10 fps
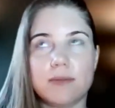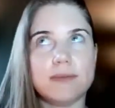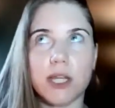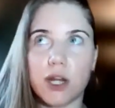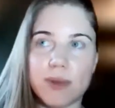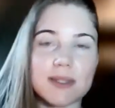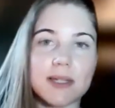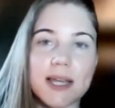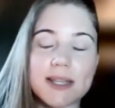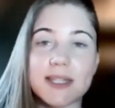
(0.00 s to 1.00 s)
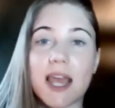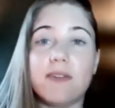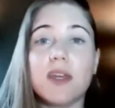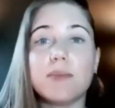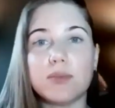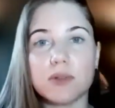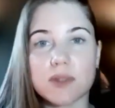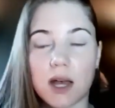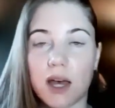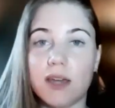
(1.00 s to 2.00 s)
basically saving people
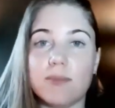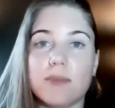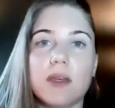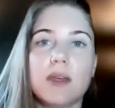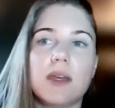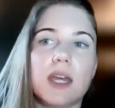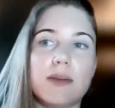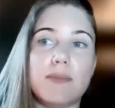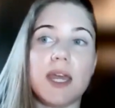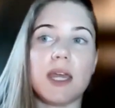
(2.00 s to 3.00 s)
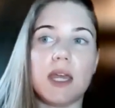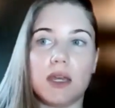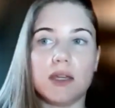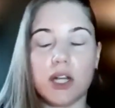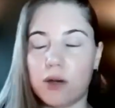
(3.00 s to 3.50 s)
time and making,